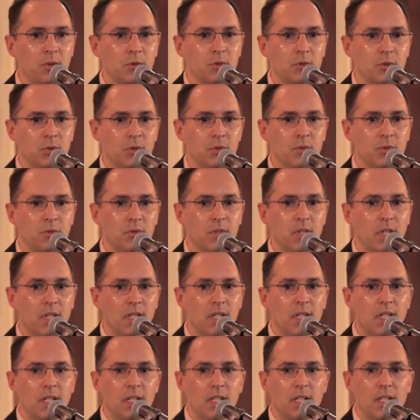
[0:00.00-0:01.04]
to,
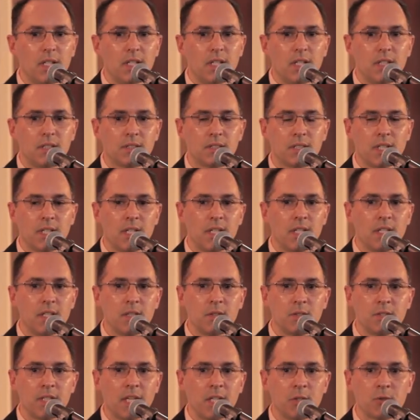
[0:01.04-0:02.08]
say,
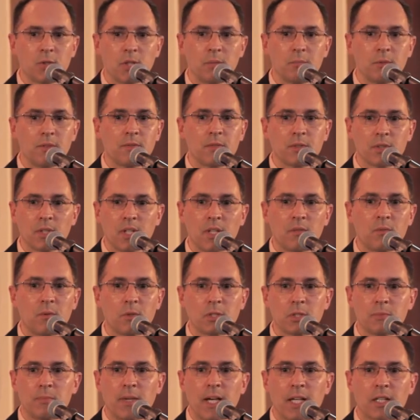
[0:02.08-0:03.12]
daydream of your loved
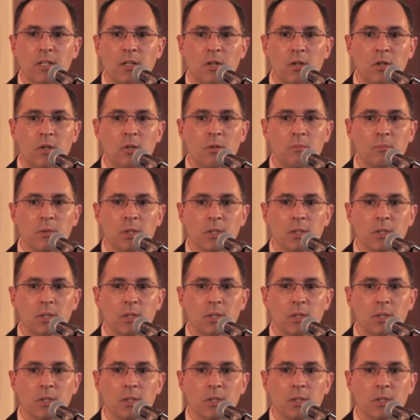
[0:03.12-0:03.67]
ones back home,